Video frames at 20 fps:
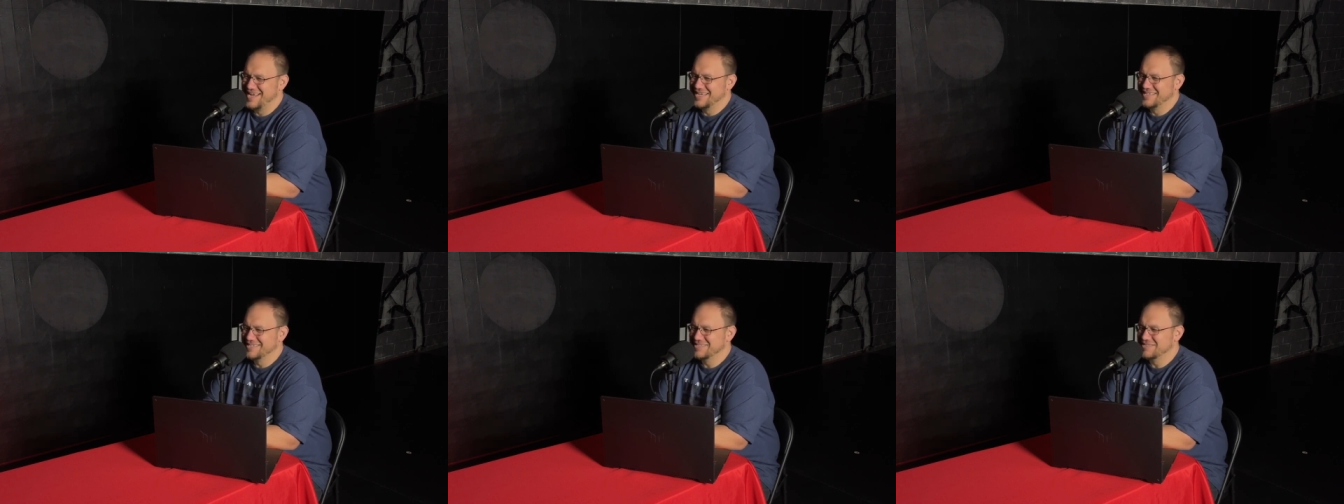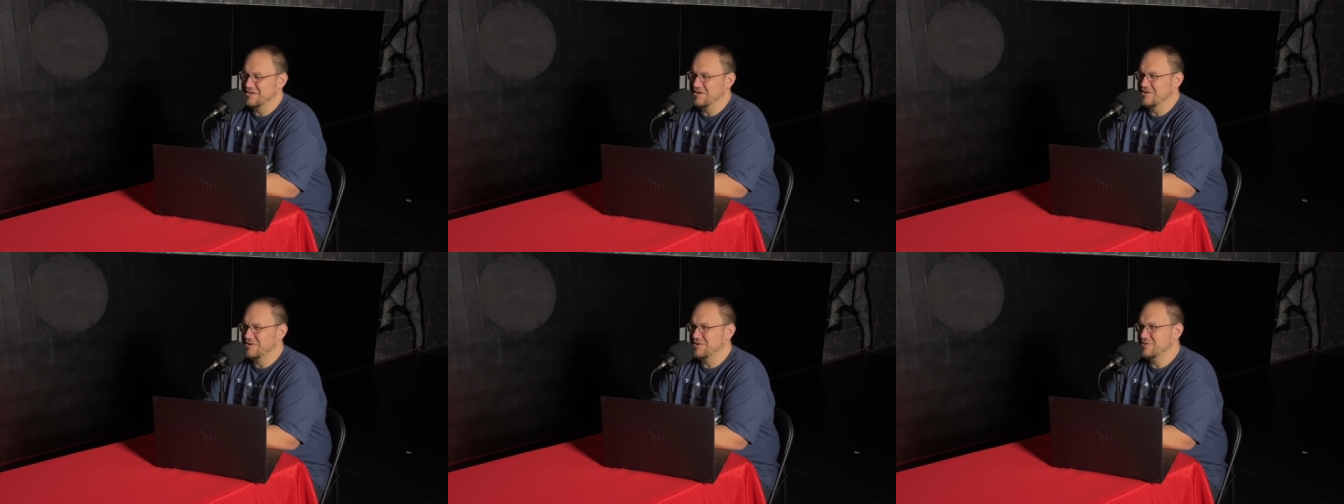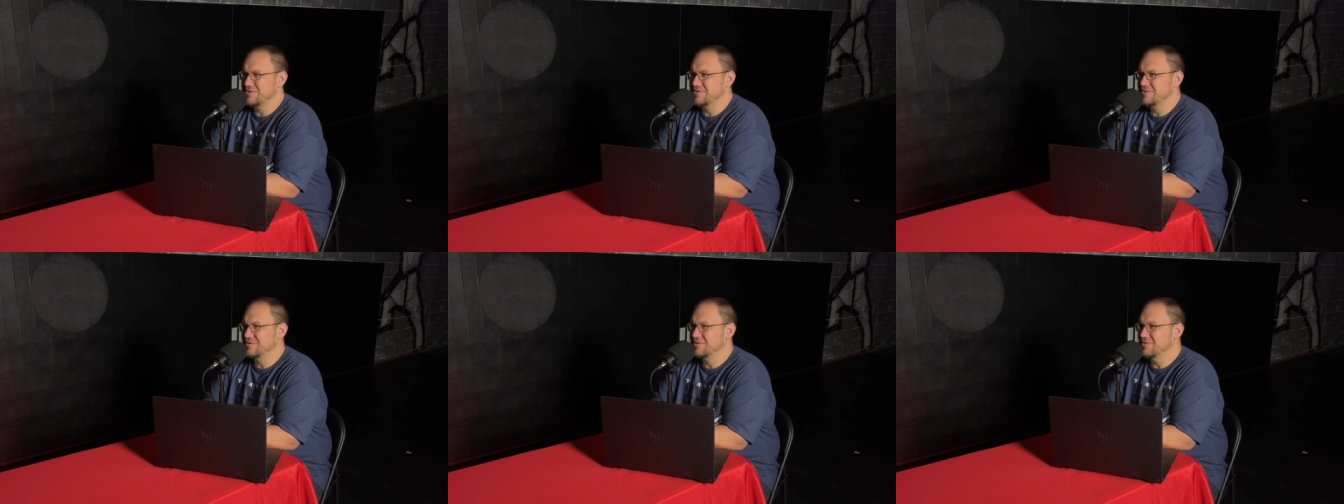
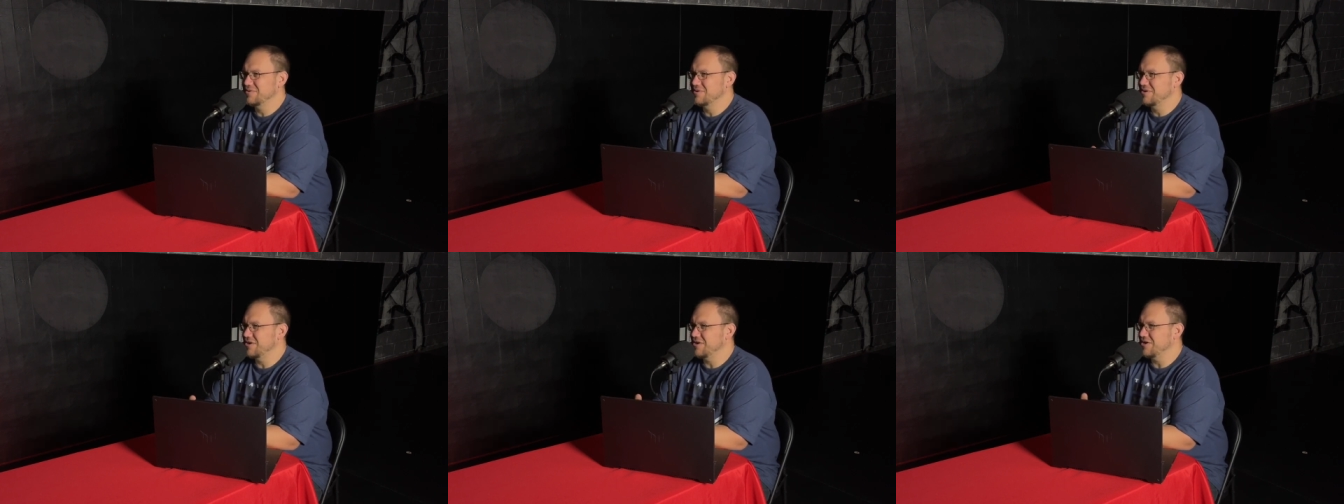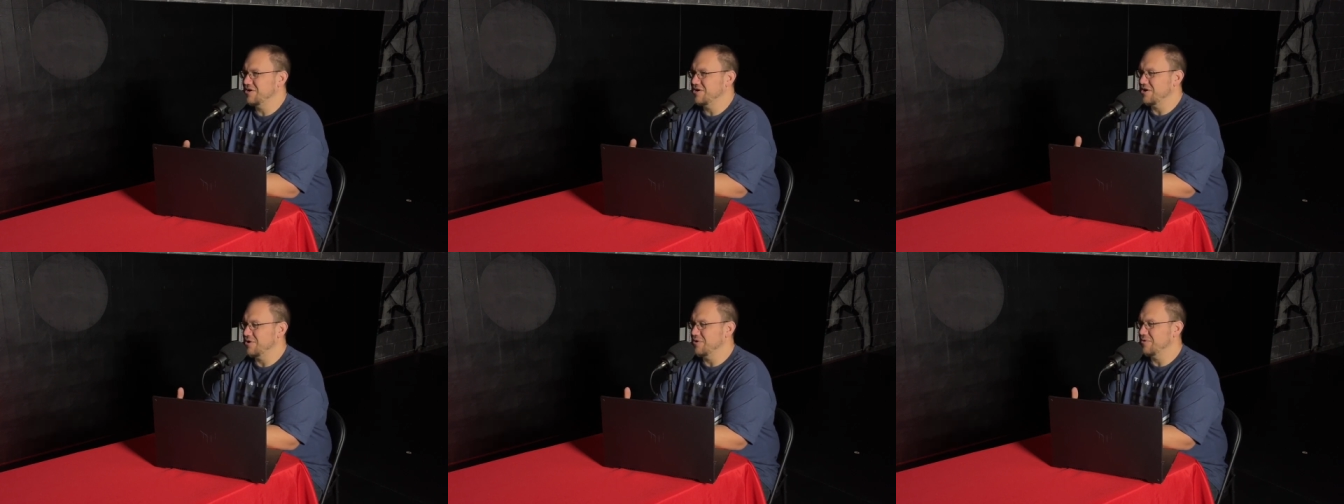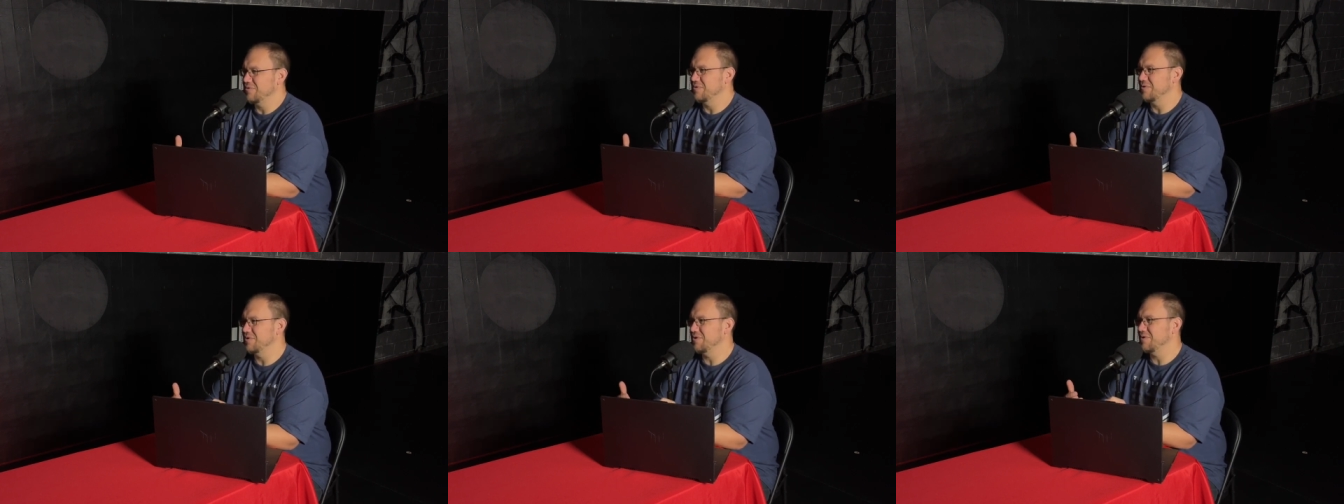So you
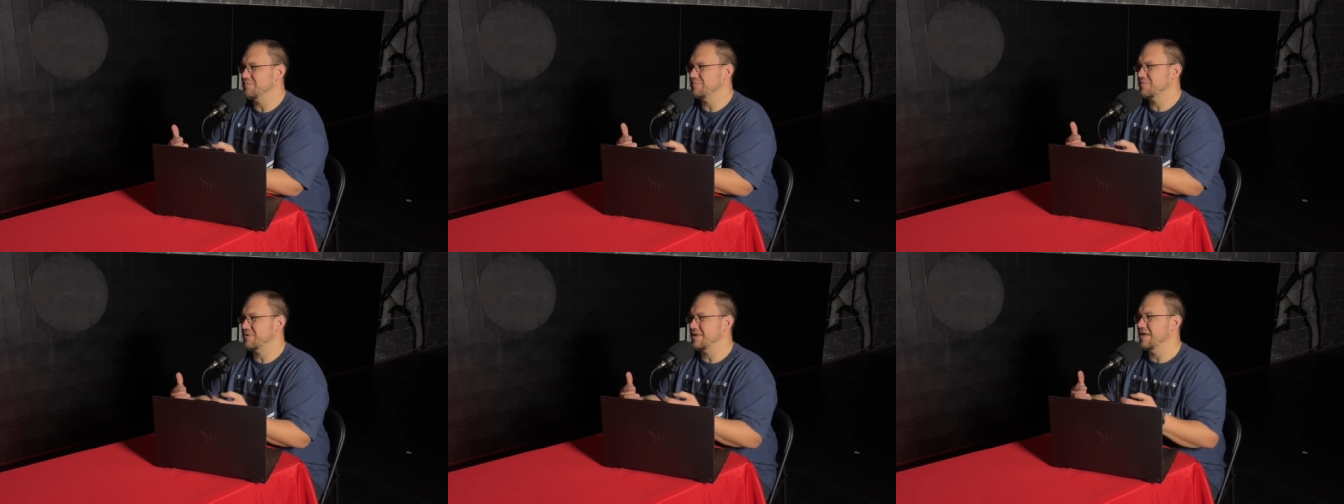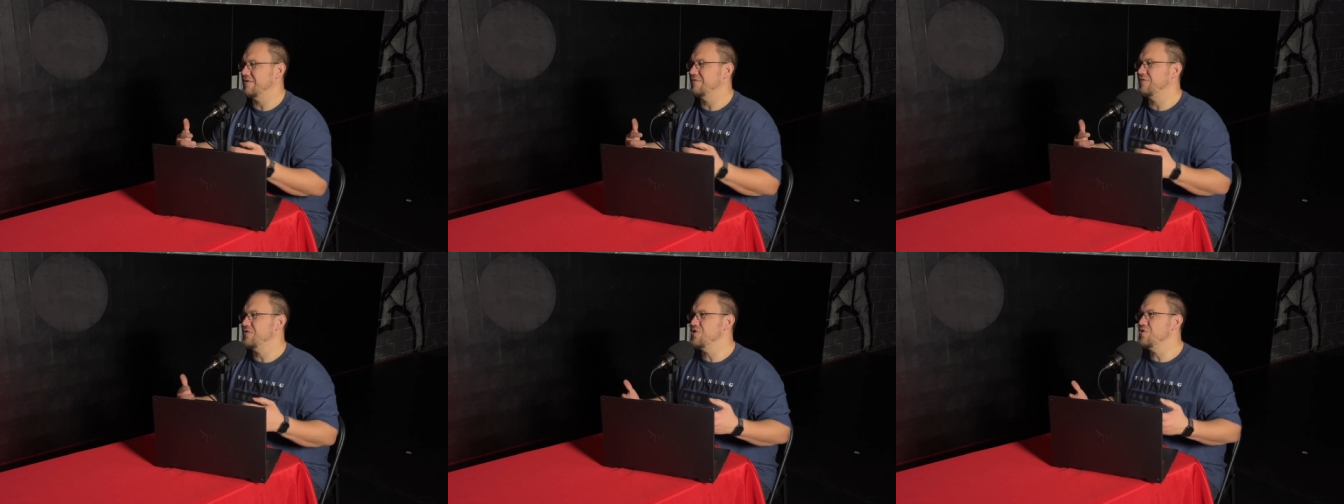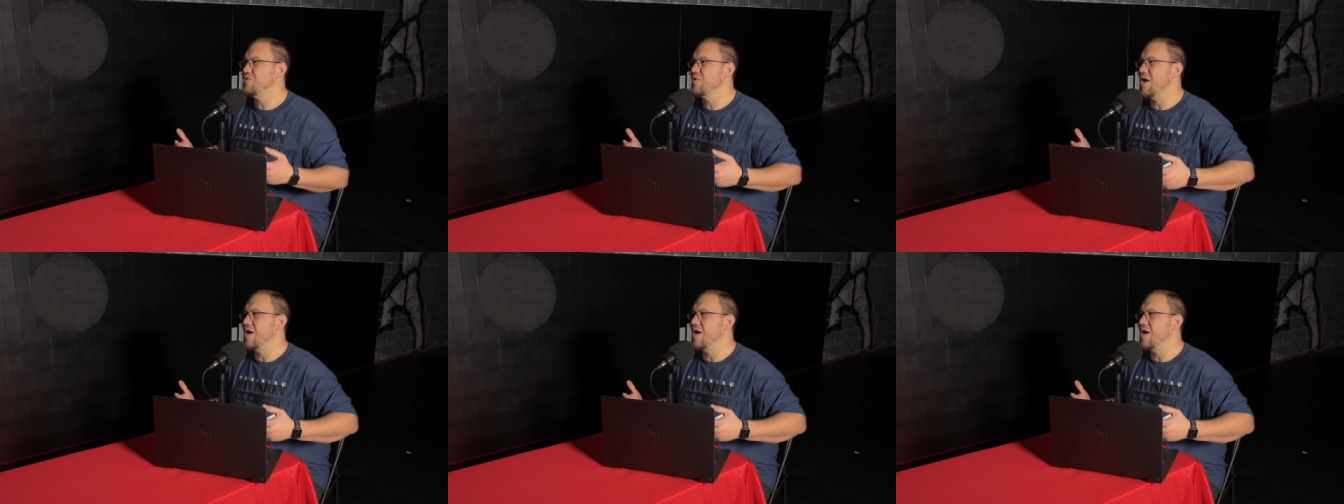know if you